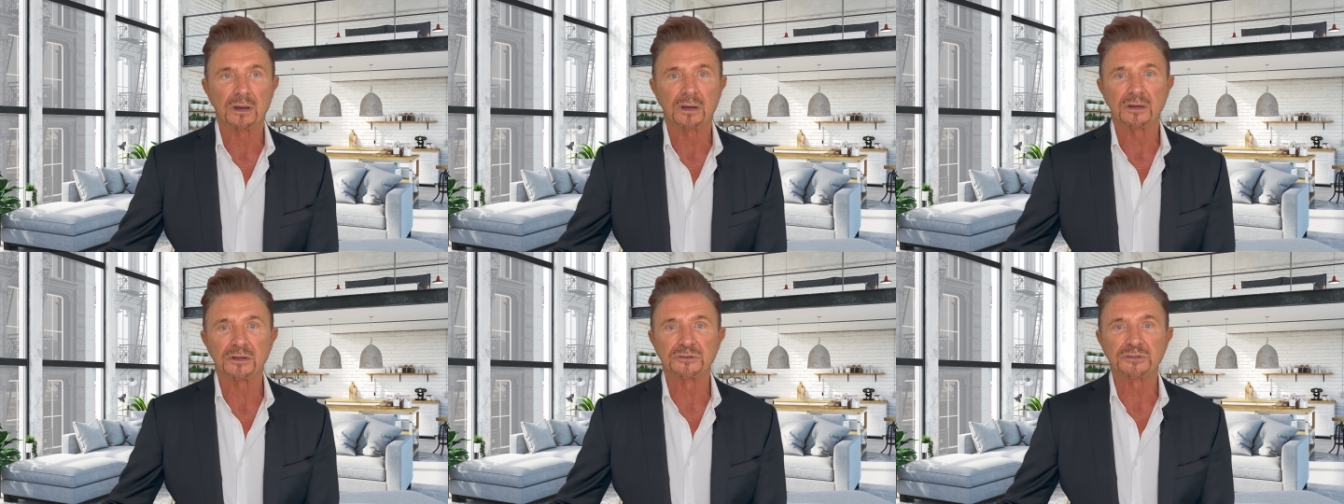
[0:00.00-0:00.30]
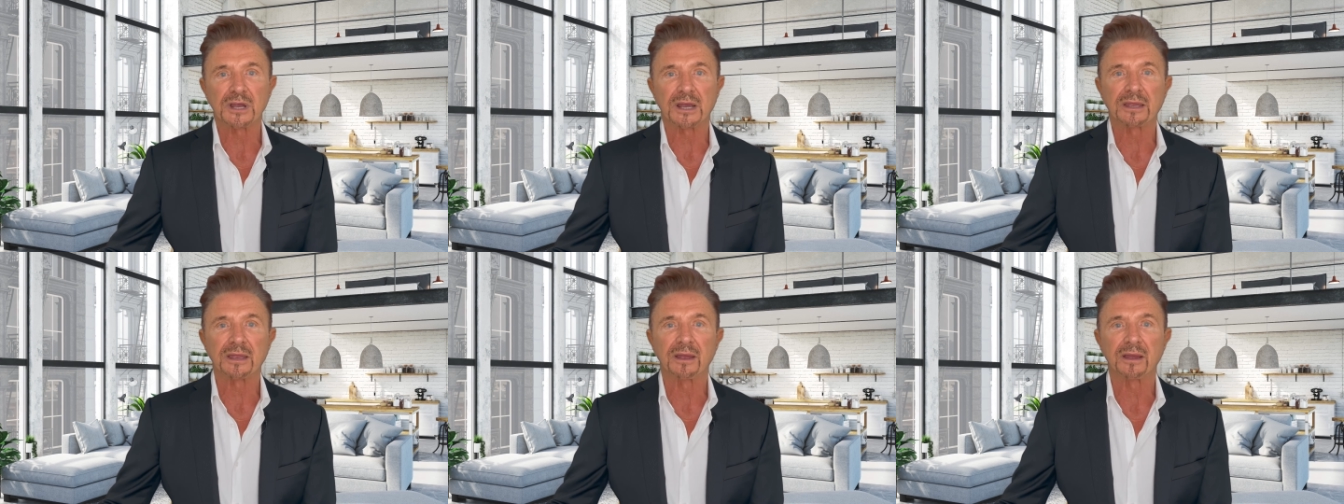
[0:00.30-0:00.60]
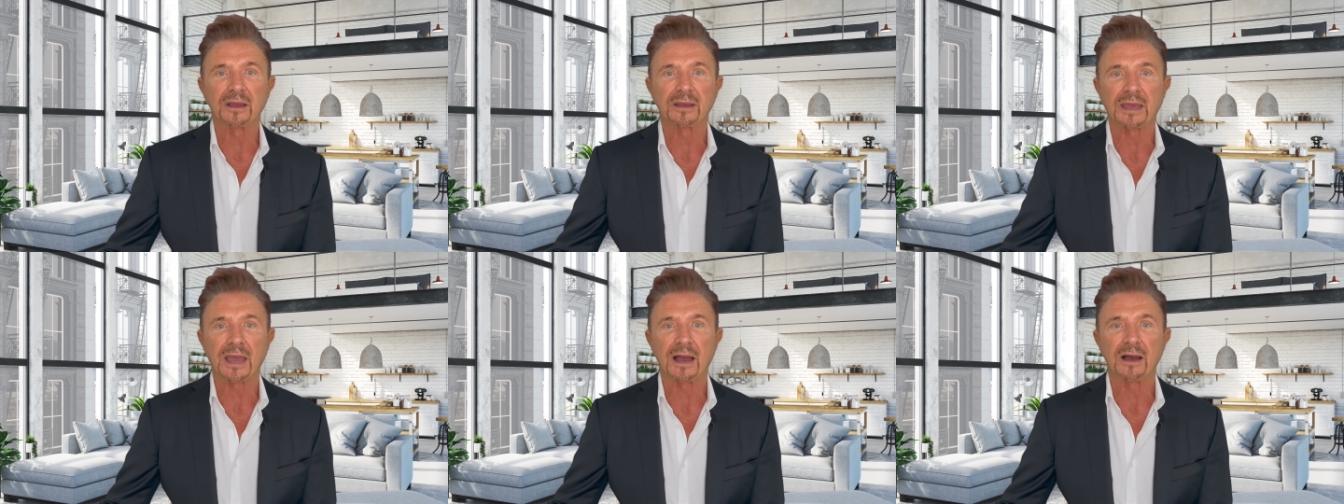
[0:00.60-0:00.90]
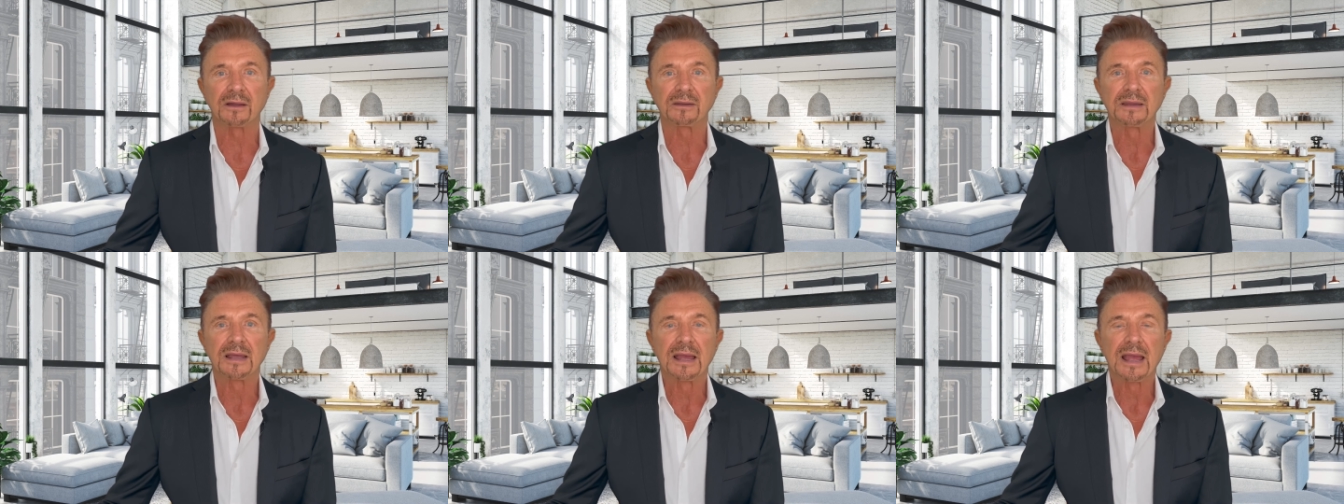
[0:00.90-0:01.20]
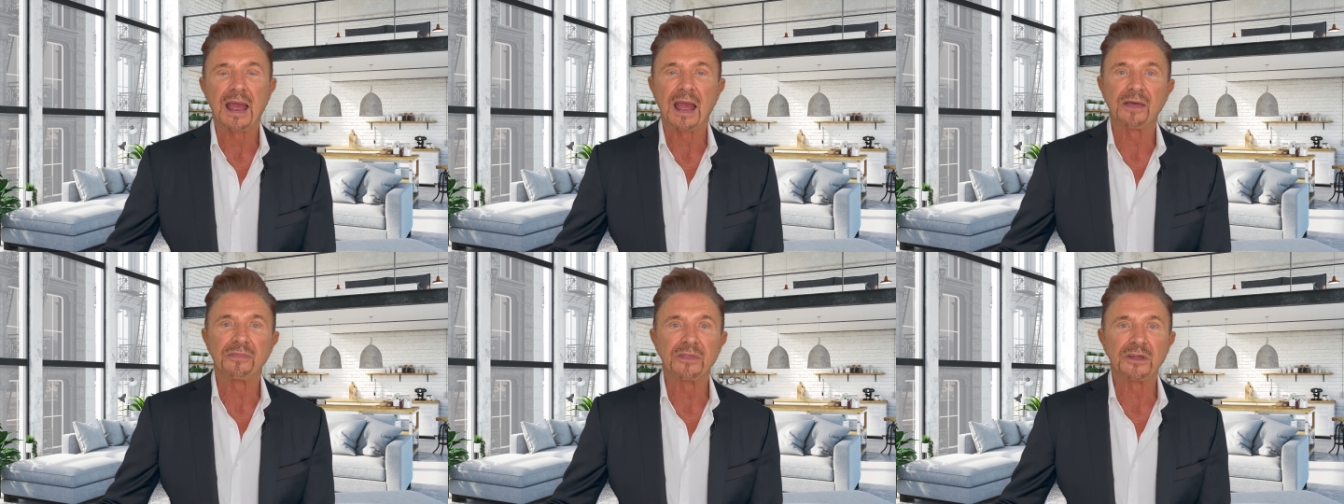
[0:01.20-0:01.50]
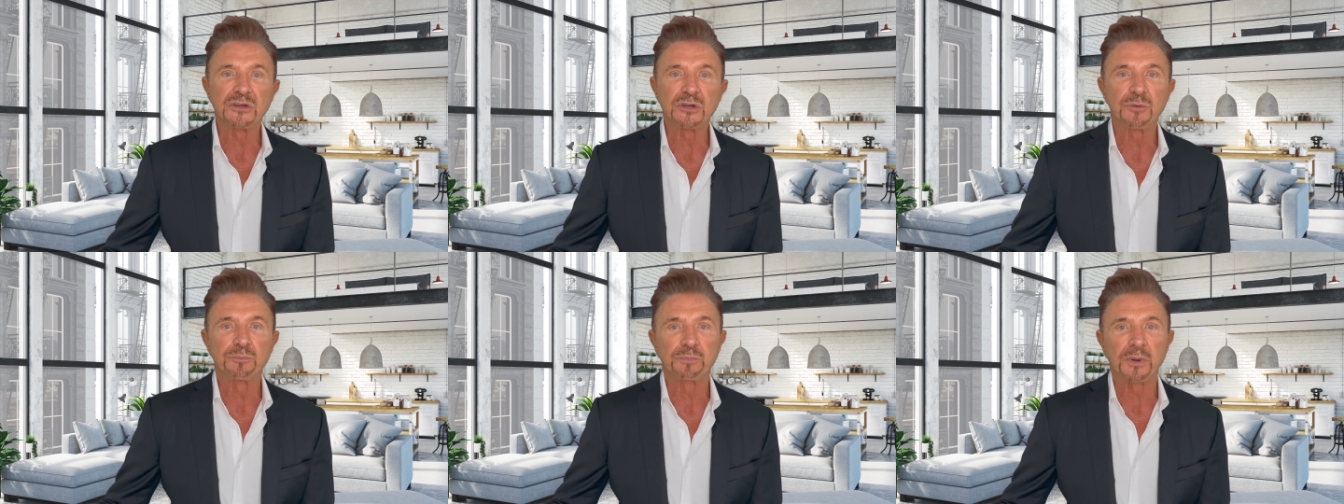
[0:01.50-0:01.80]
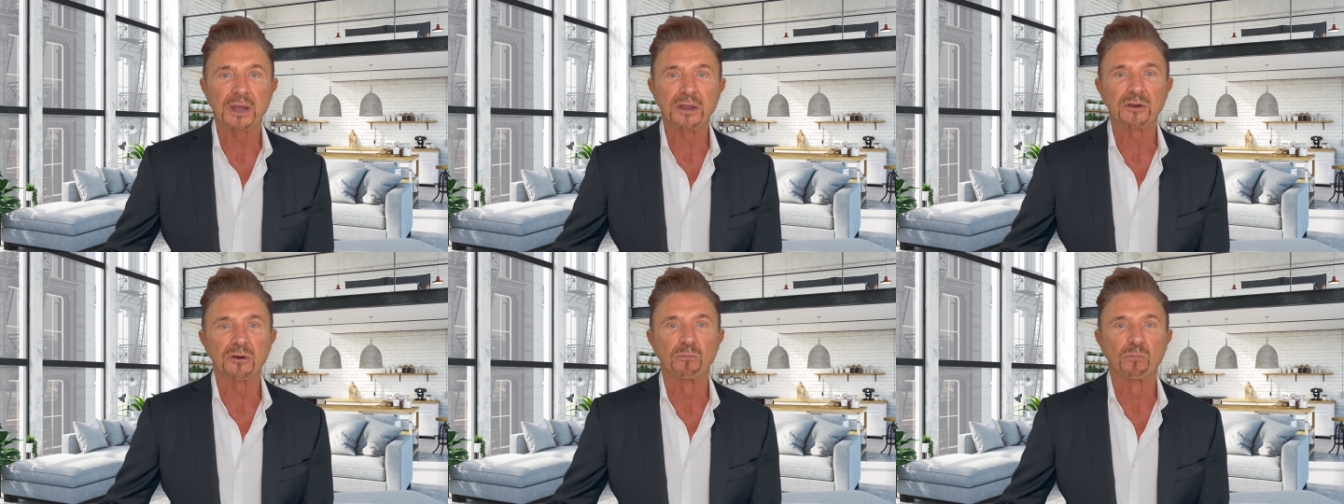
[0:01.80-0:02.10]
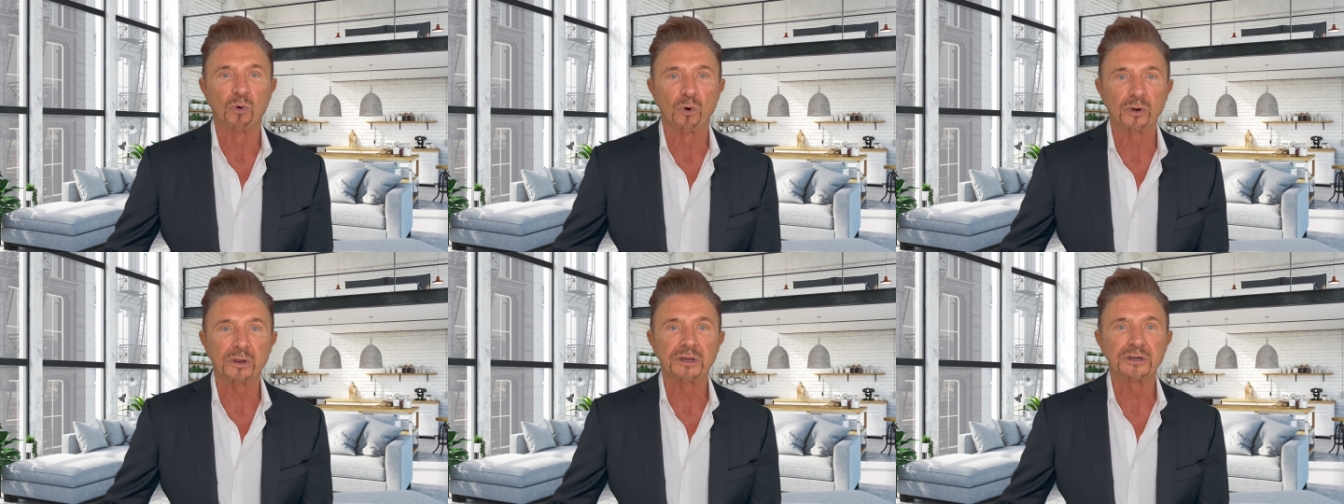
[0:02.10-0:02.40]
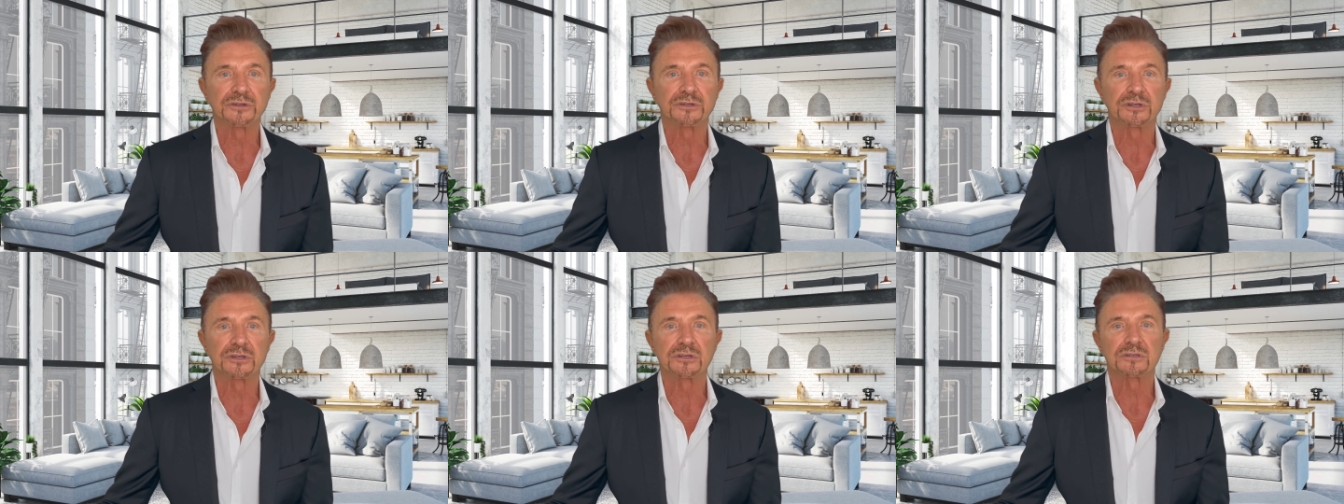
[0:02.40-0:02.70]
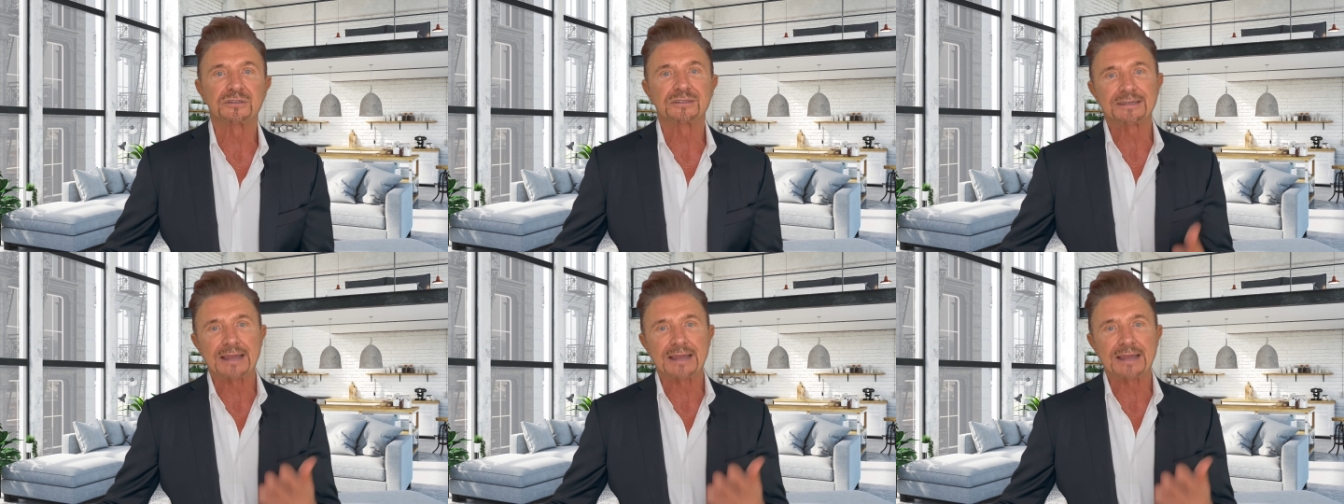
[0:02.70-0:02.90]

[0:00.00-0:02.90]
checking account, and then you pay your mortgages,